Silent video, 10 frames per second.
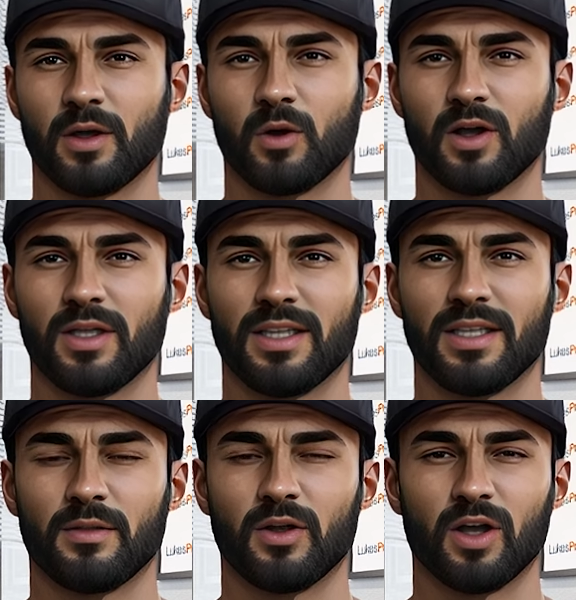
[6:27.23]
increasing
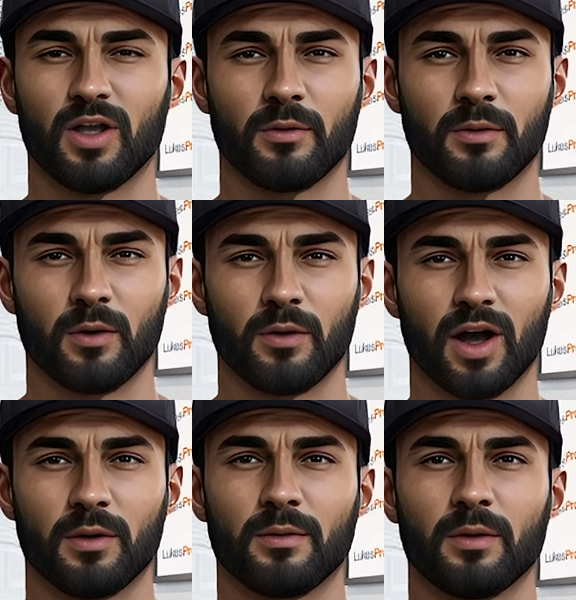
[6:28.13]
the volume of
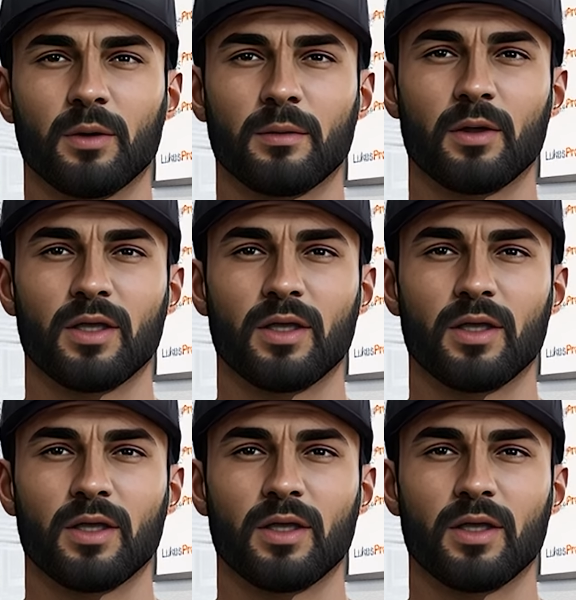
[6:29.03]
homes being